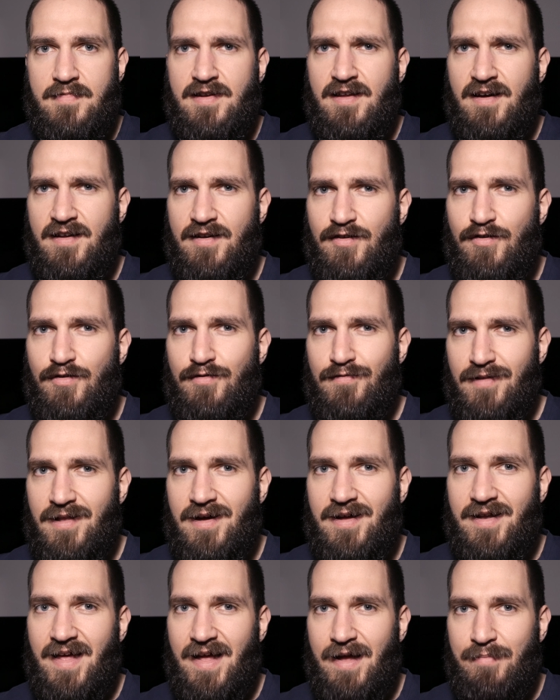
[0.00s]
Not a whole
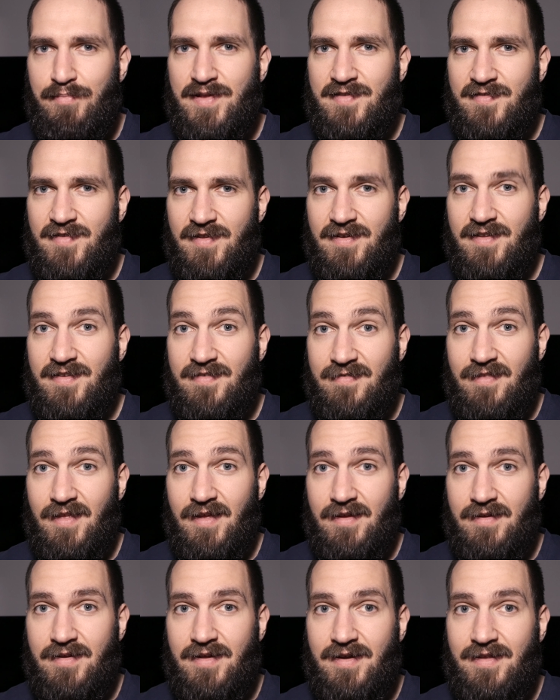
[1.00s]
lot happens in this
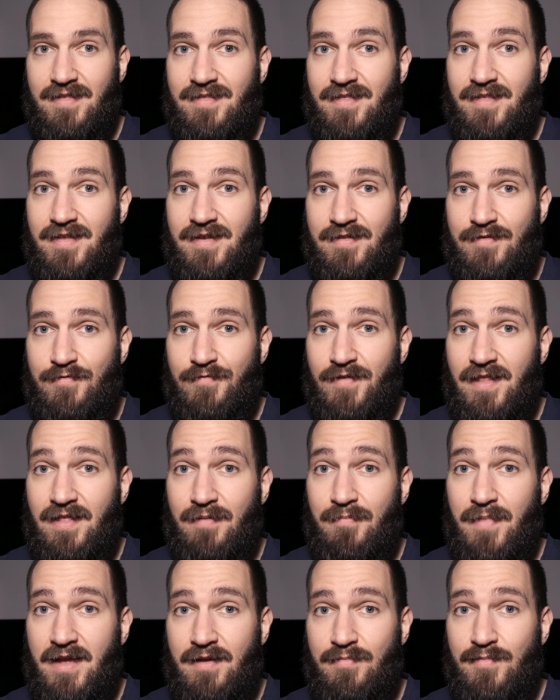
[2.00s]
thing, and it didn't really
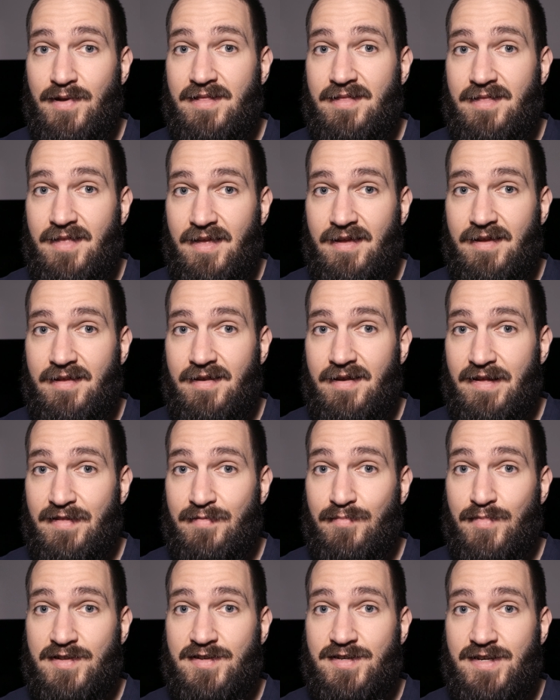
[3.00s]
make me think
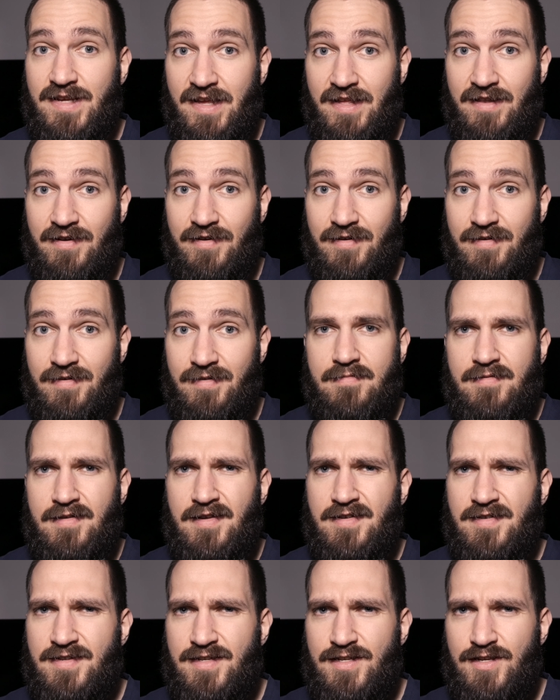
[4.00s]
that much either.
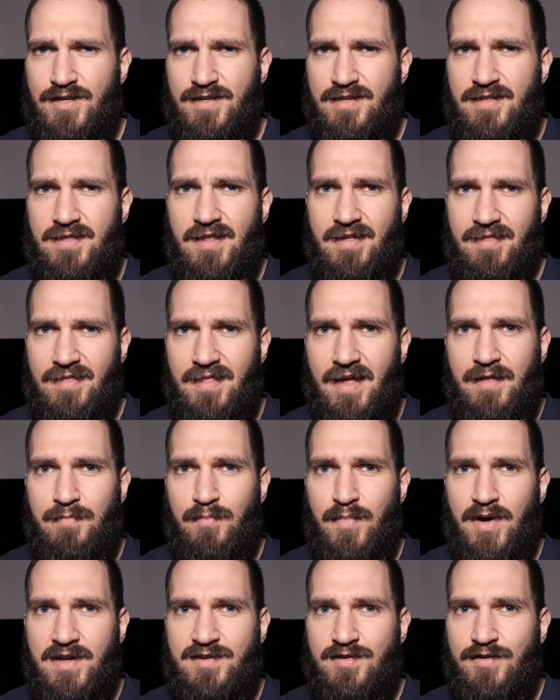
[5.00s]
There's just not that
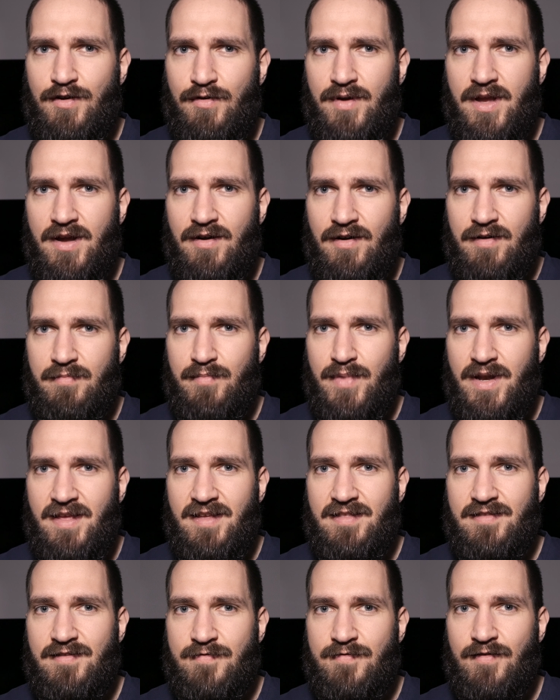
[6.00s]
much going on
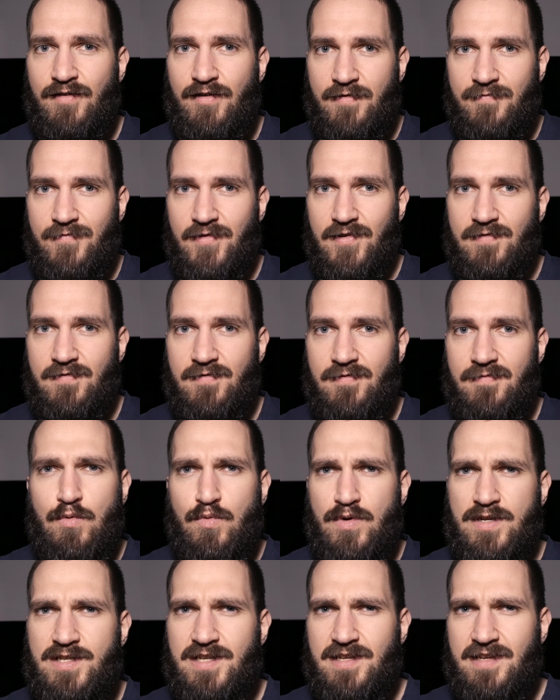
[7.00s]
beneath the surface,
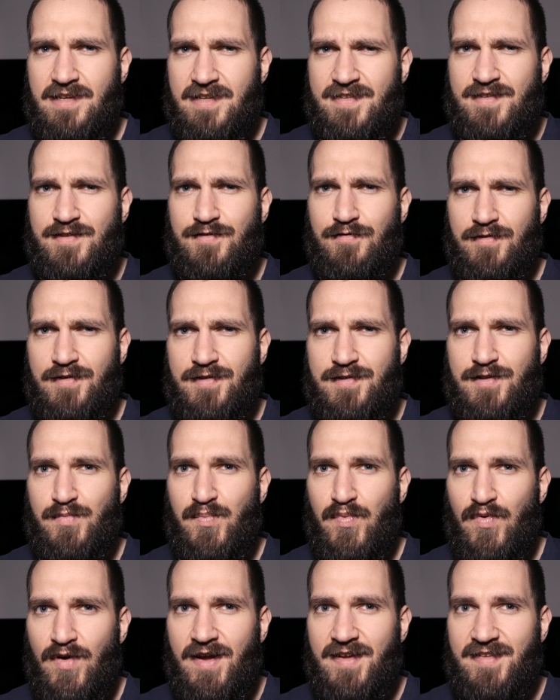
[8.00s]
which is sort of
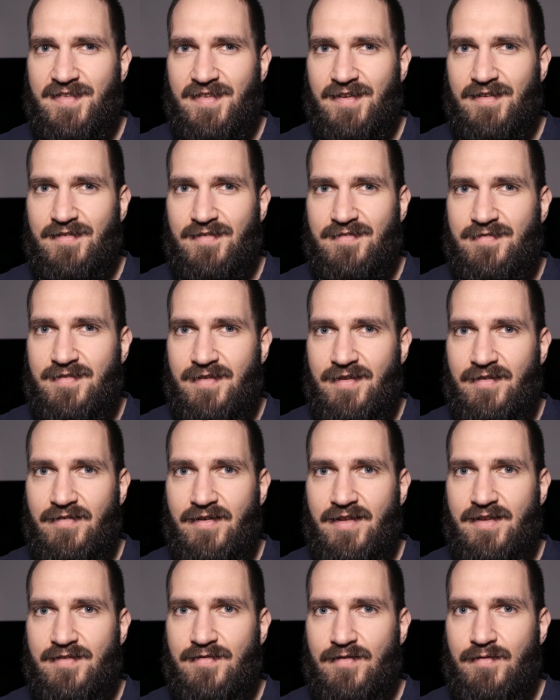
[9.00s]
surprising
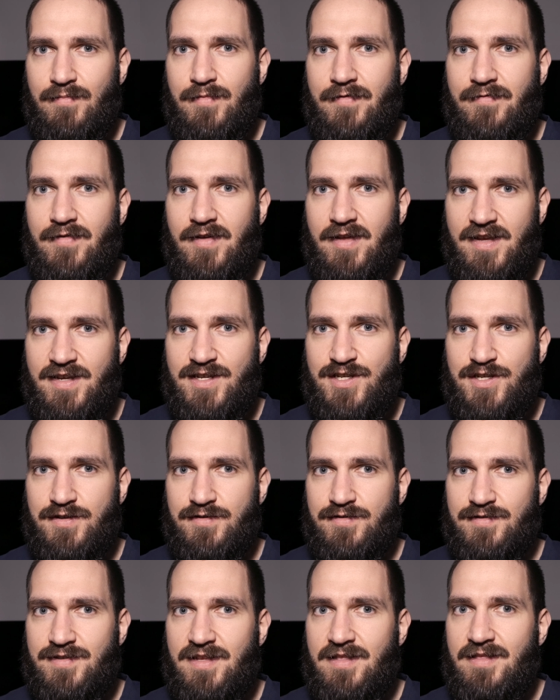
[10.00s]
considering some of the
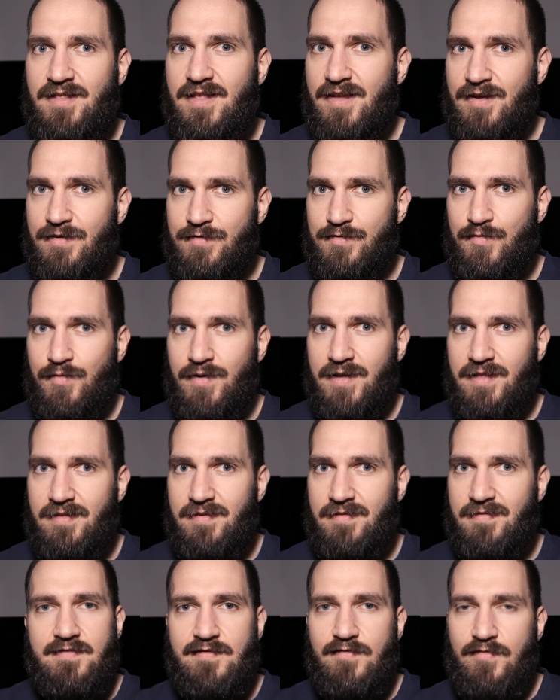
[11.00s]
issues it deals
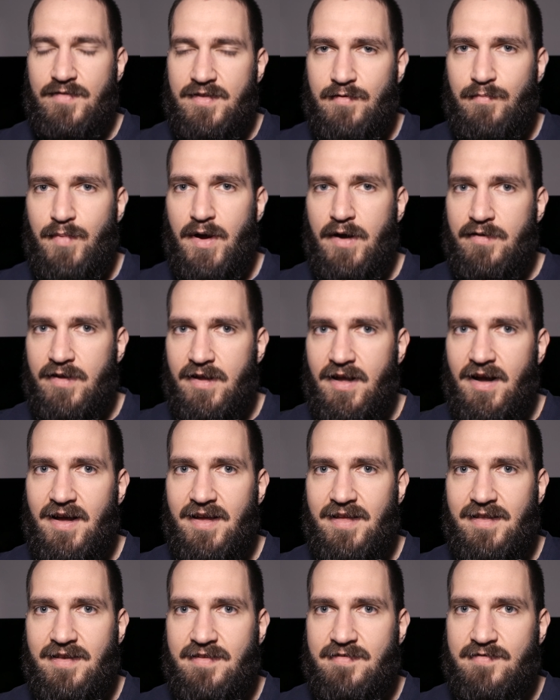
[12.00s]
with. So it's about a
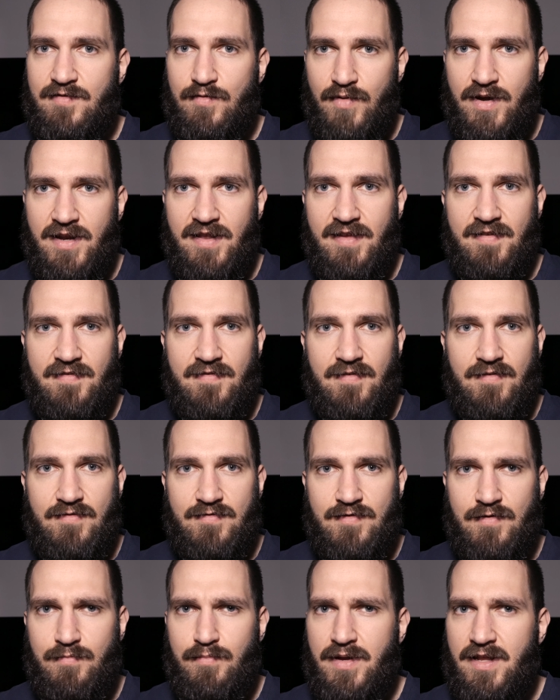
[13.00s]
guy in his 20s
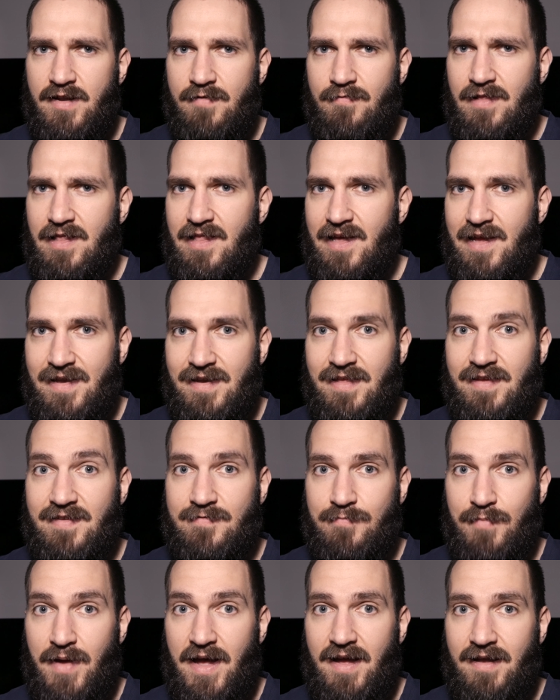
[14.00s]
who's a bit of a
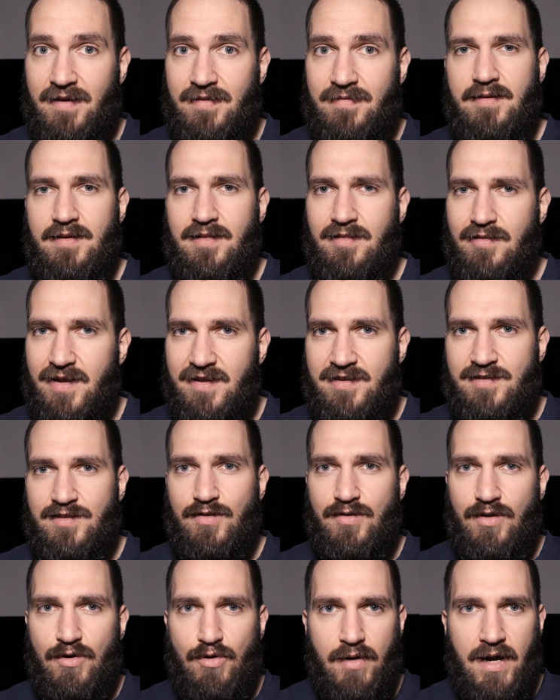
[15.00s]
ladies man. He likes
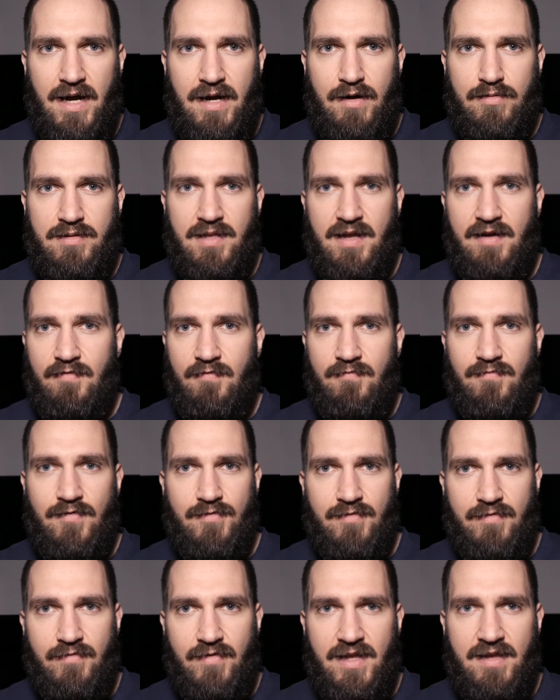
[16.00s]
to go out, have a
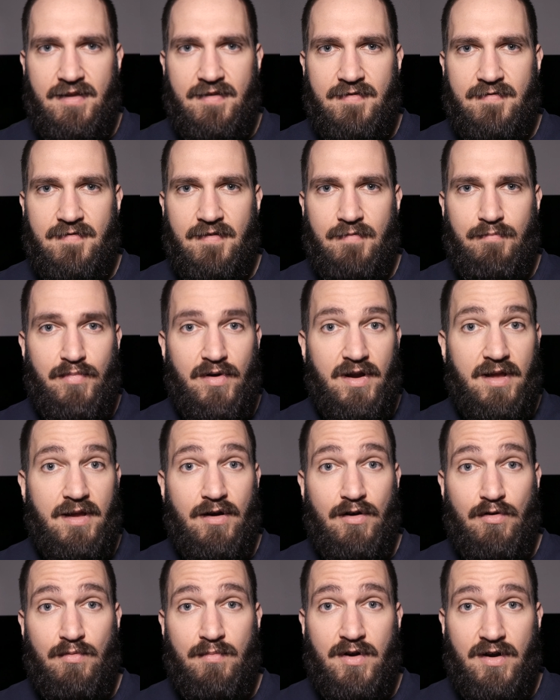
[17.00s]
few drinks and bring
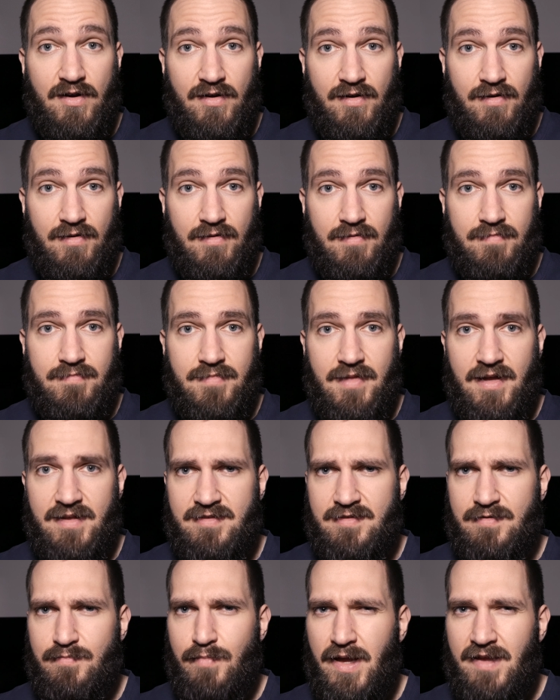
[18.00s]
home a girl.
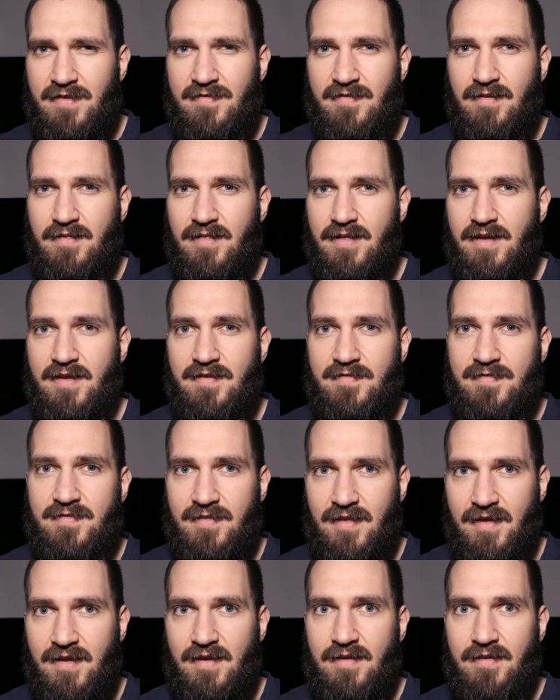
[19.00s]
That's basically his
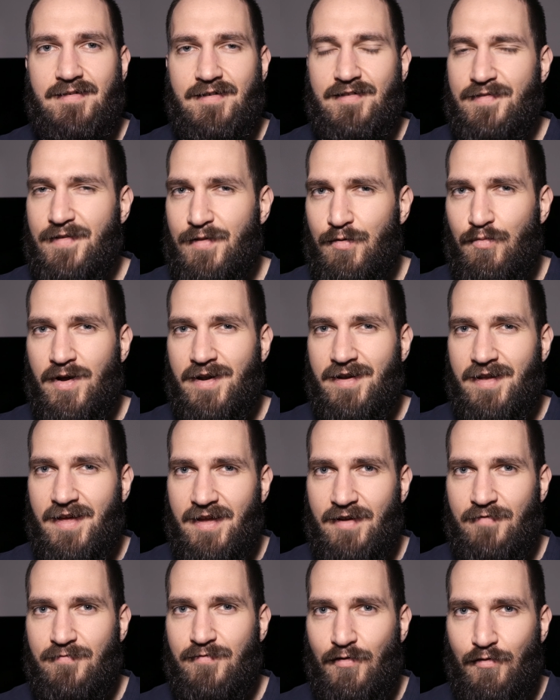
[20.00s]
thing. Until one
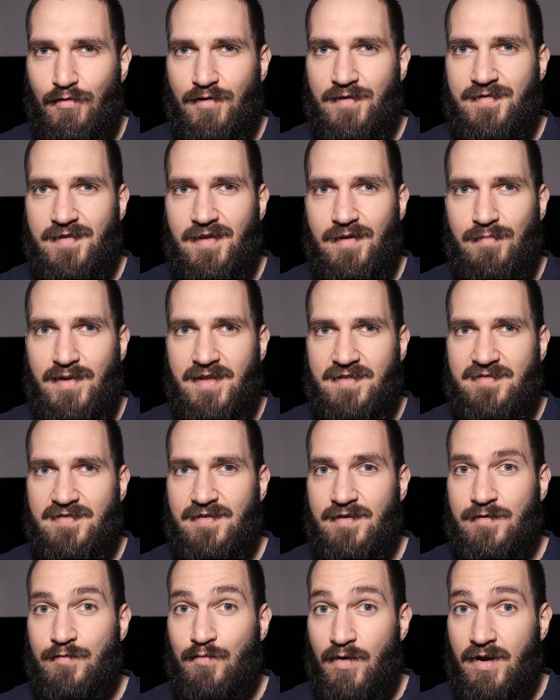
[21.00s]
day of course he meets
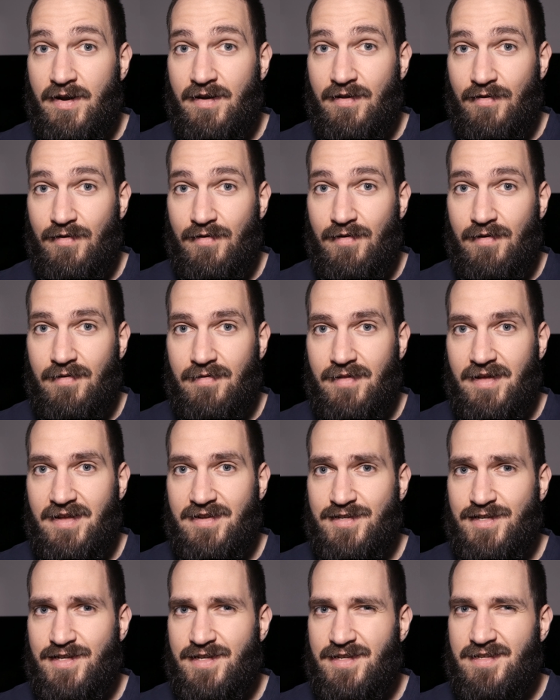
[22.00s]
this one girl
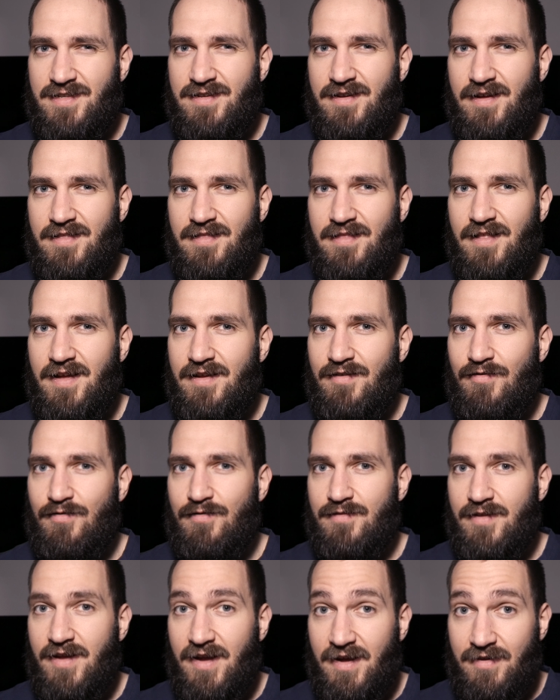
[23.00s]
and she's not like
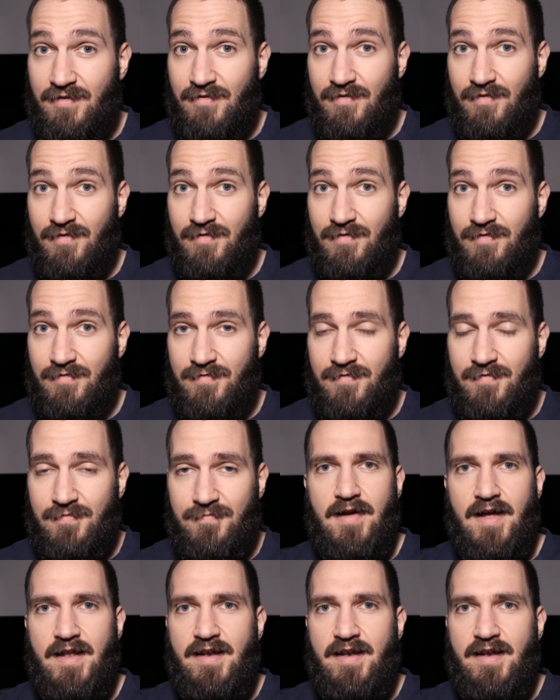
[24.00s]
all the other girls.